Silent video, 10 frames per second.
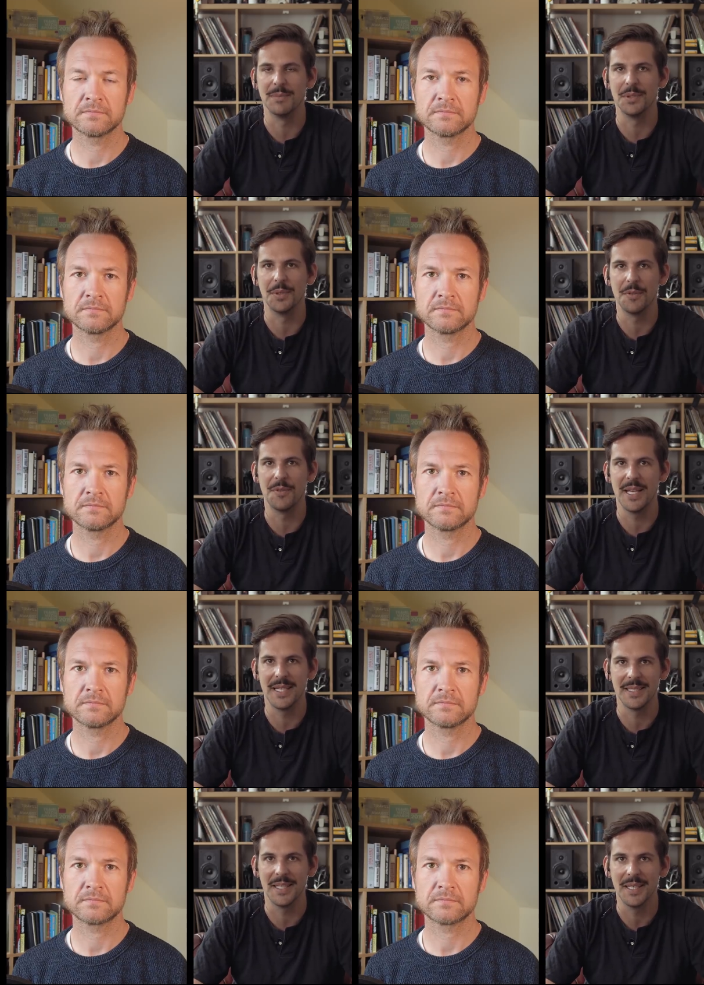Speaker 1: some sort of
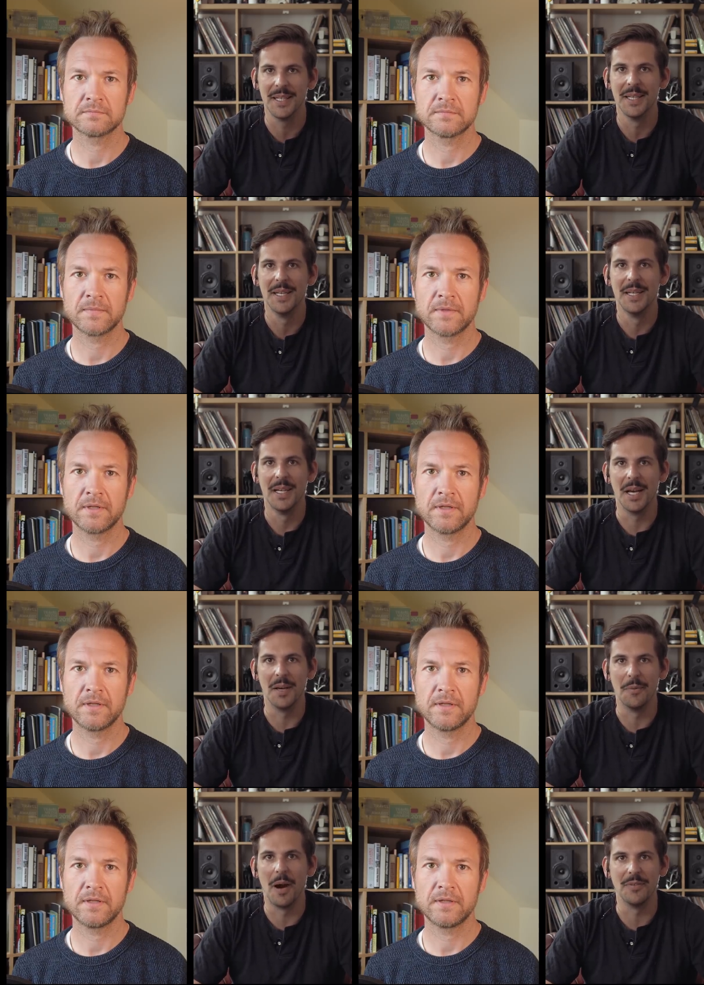theatre
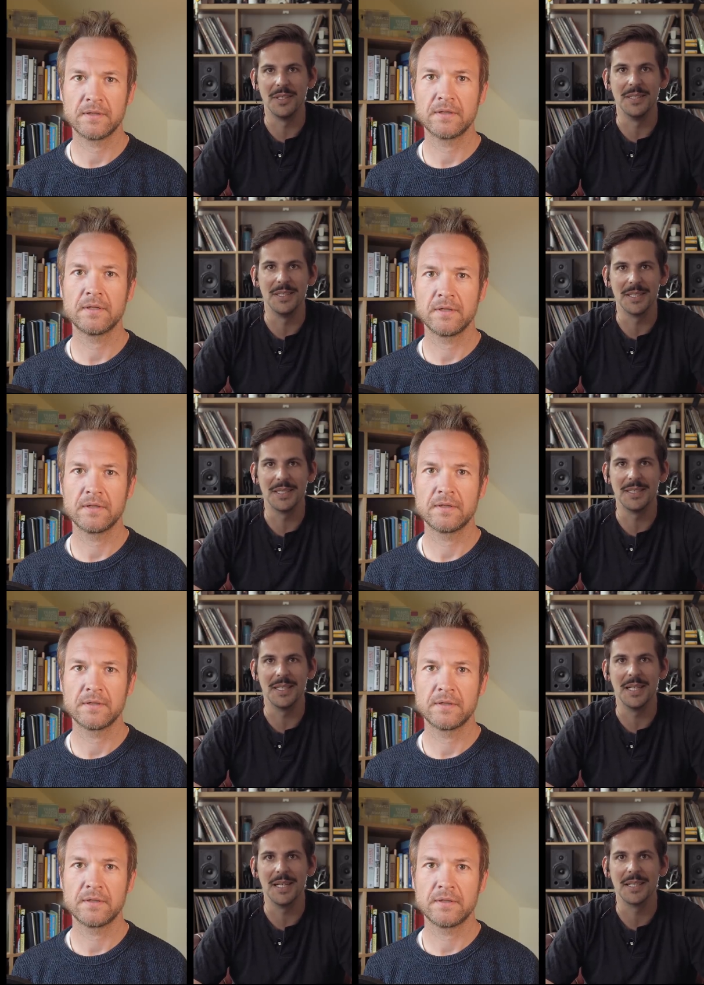uh, rather than just
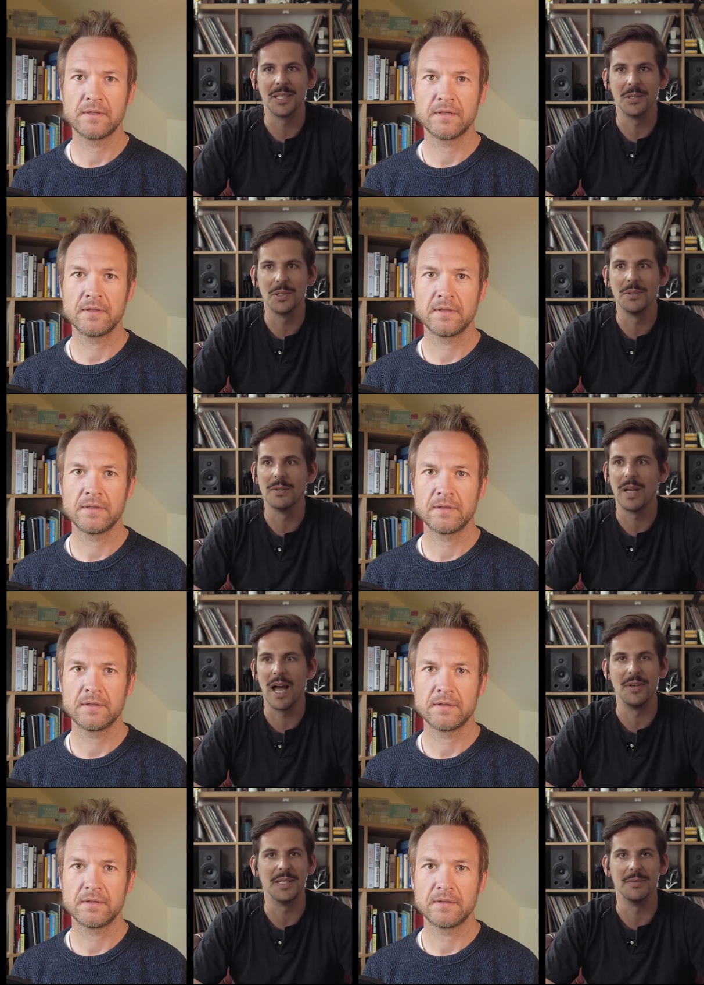uh,
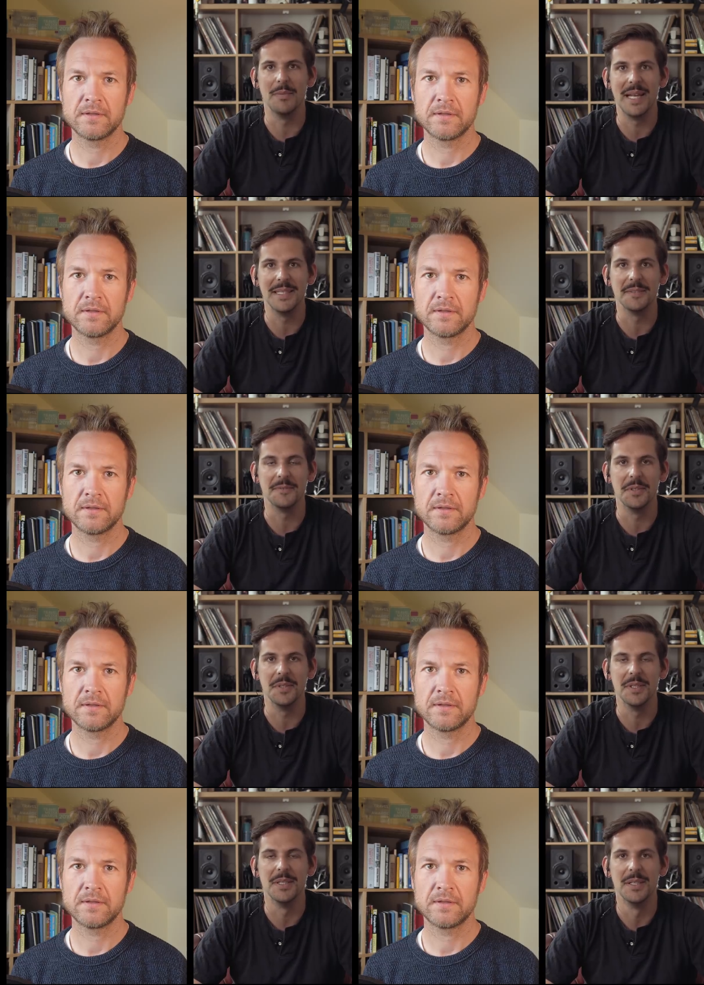having some amazing
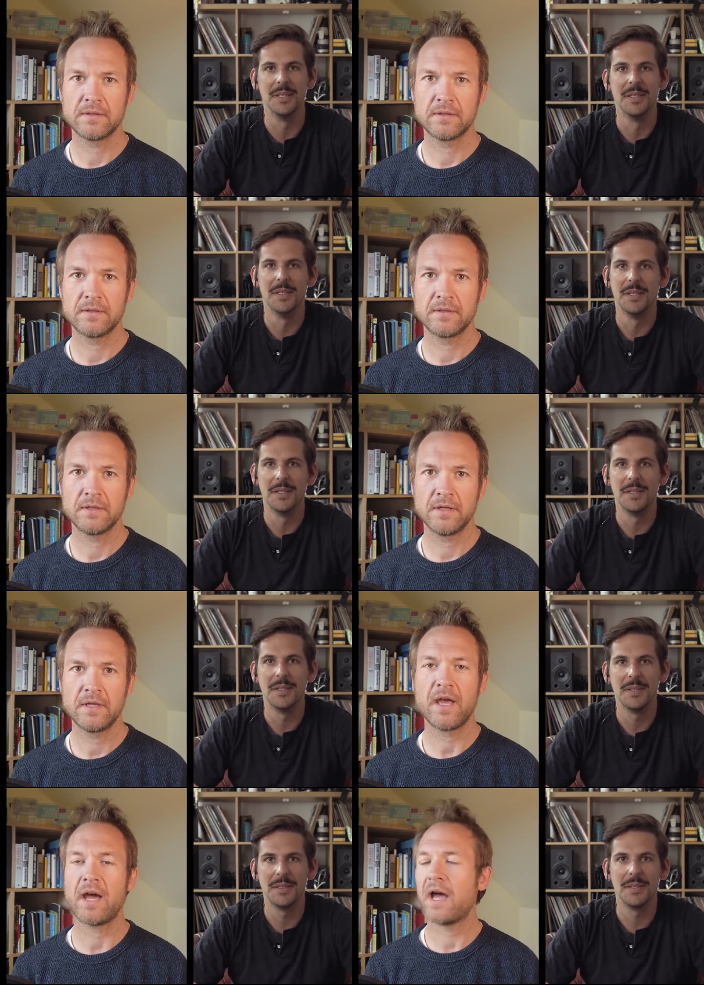food.
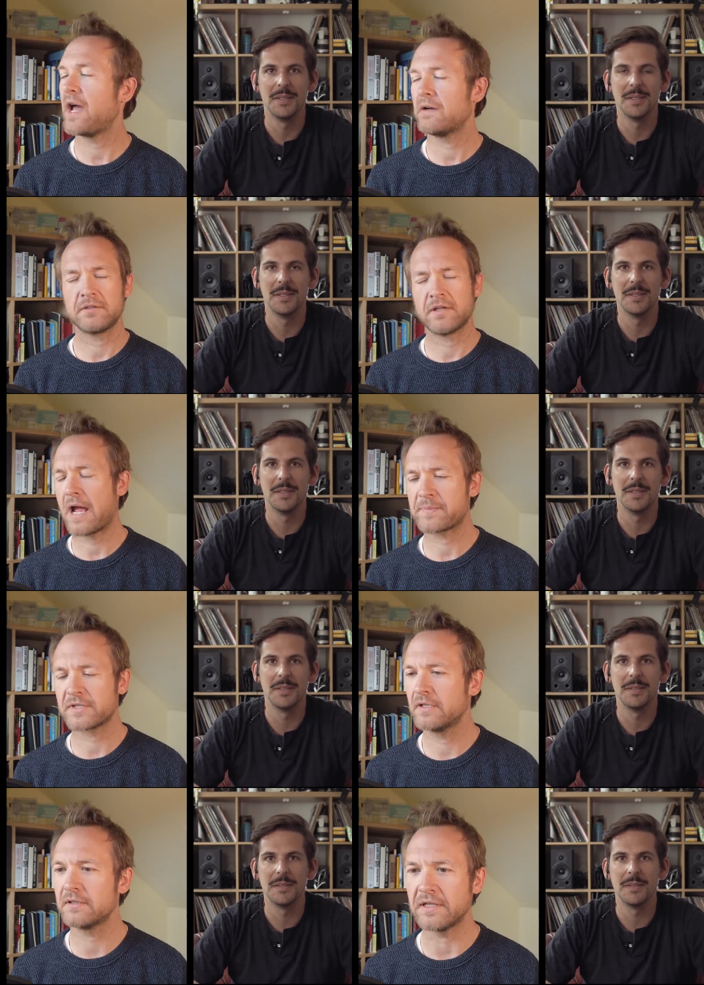
Speaker 2: Yeah, uh, you're
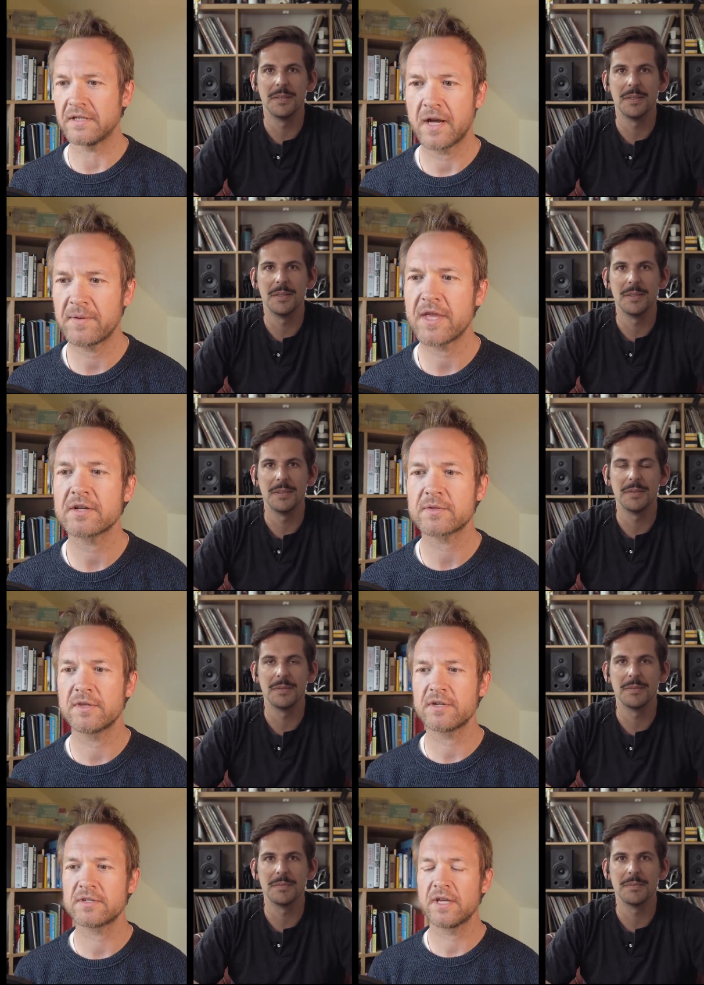absolutely. I mean, there's
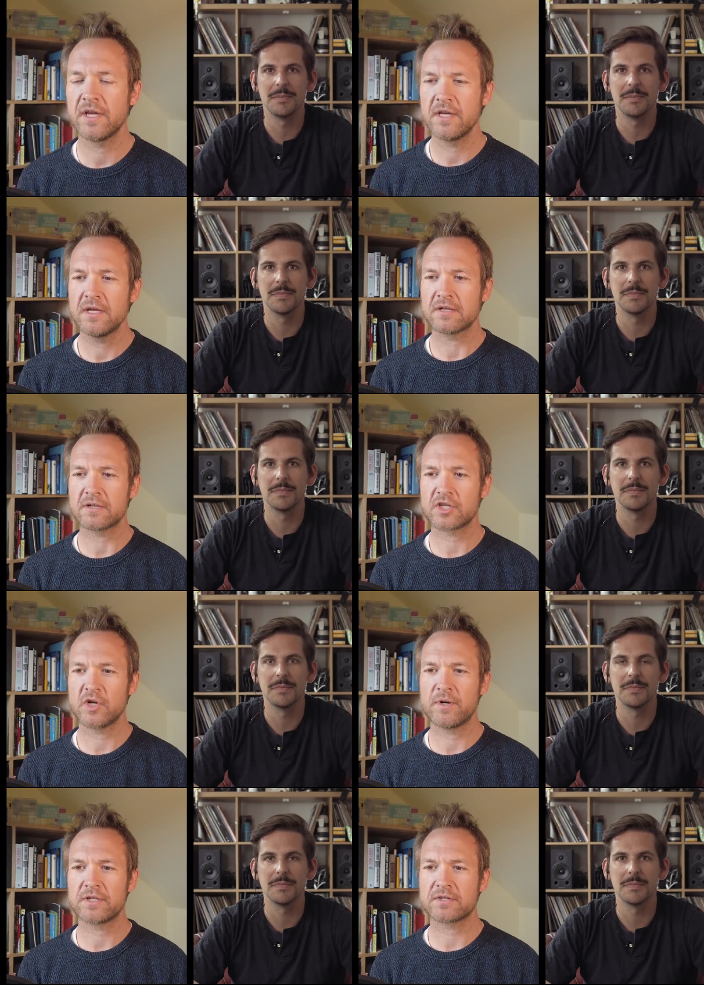there's there's so
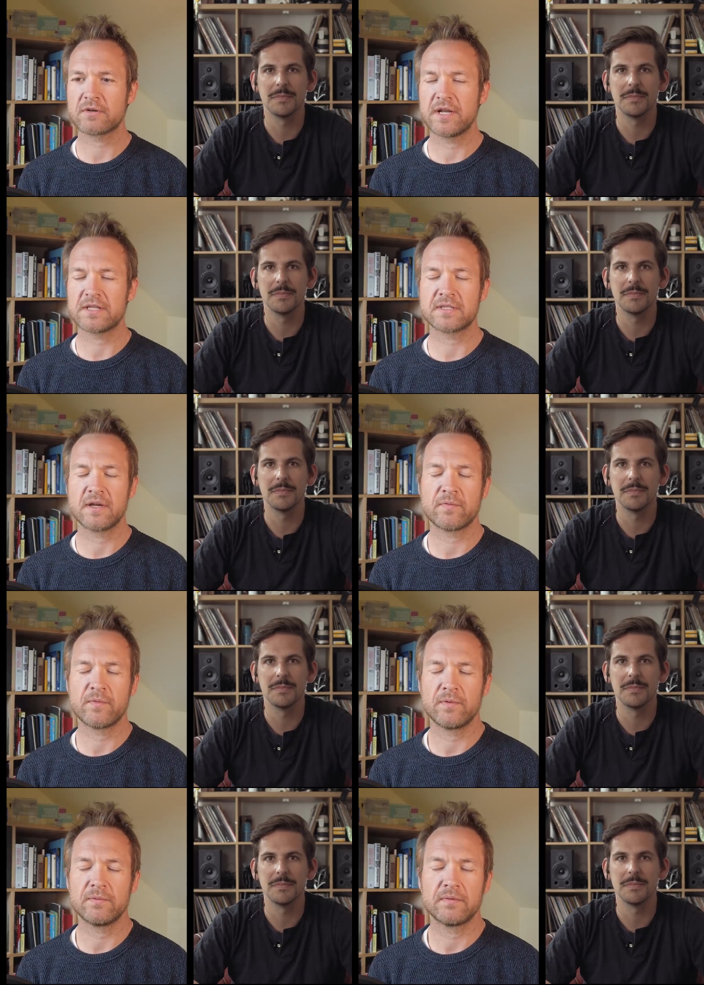much great stuff
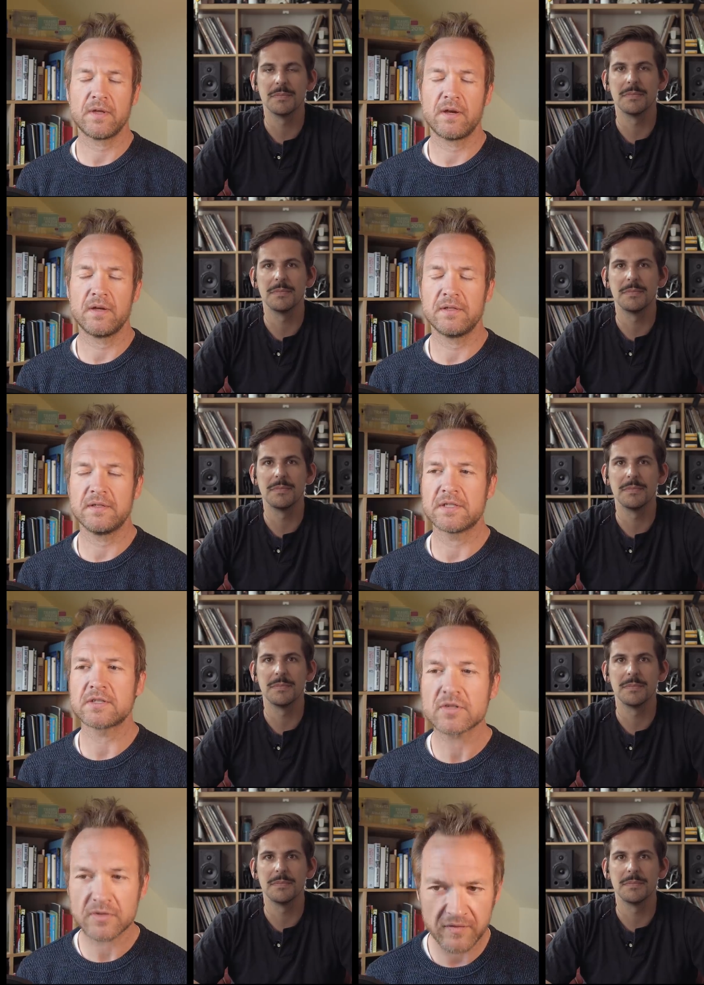in
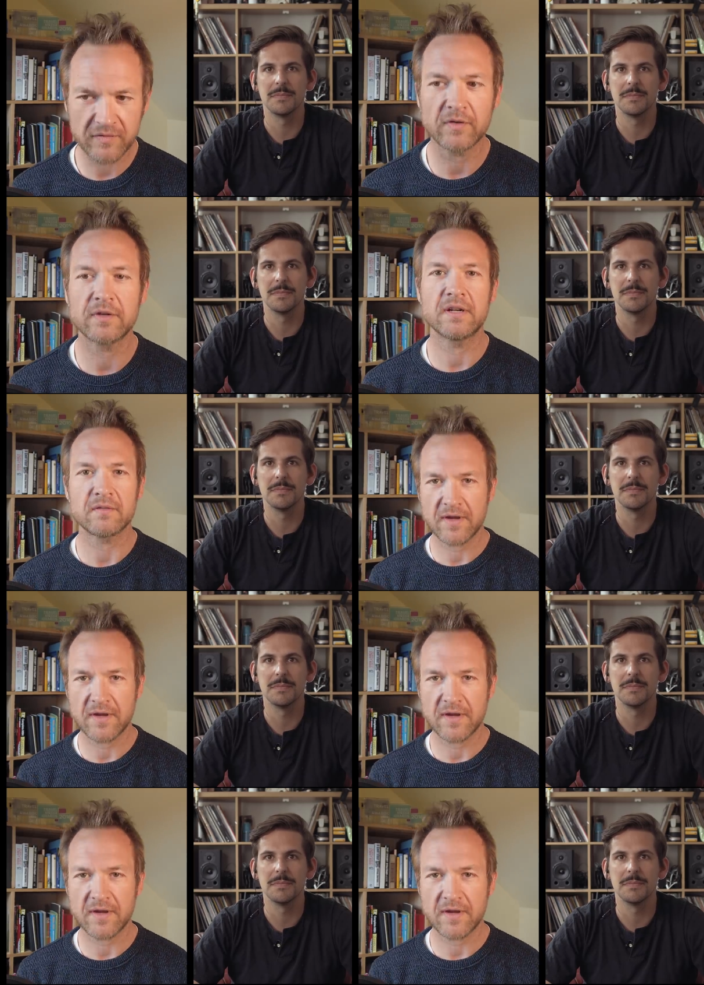street food and